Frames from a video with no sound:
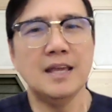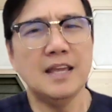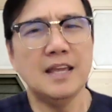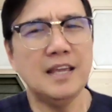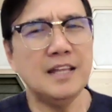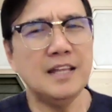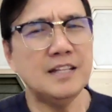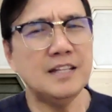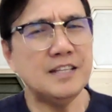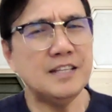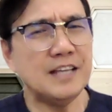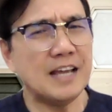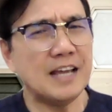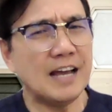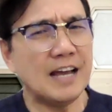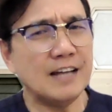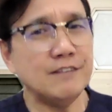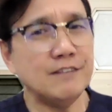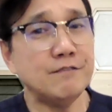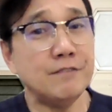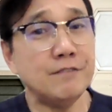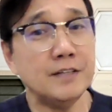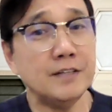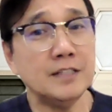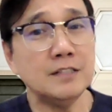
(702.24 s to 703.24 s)
In the
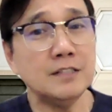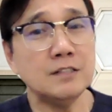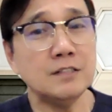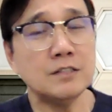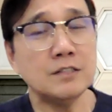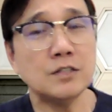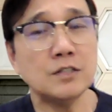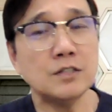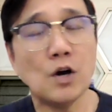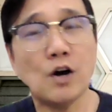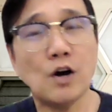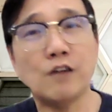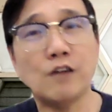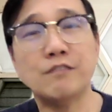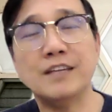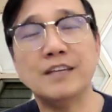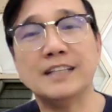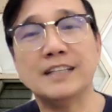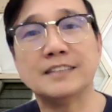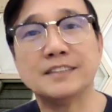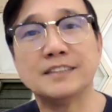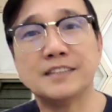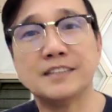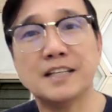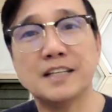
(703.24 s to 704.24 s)
advent of
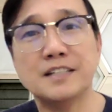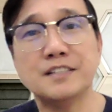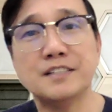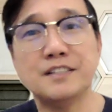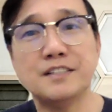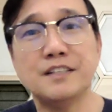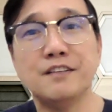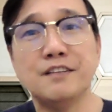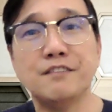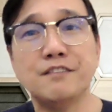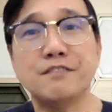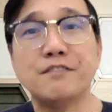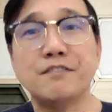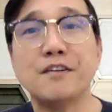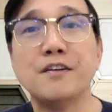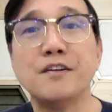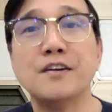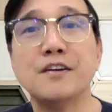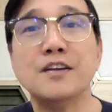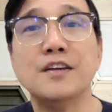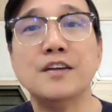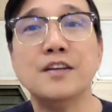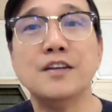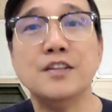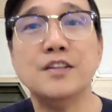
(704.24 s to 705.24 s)
extensive
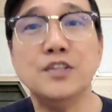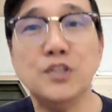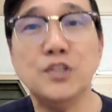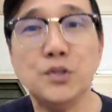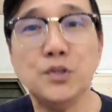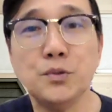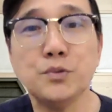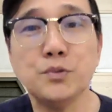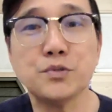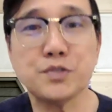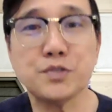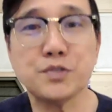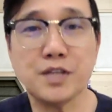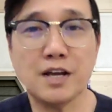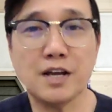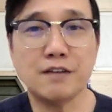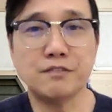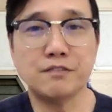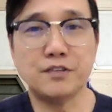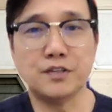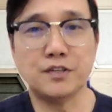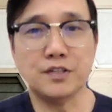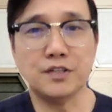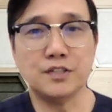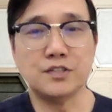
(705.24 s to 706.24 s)
news
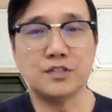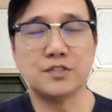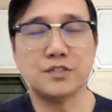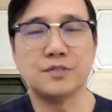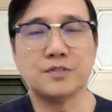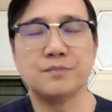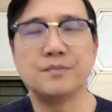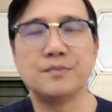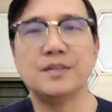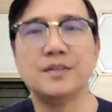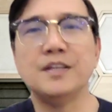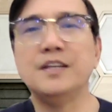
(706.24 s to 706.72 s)
coverage,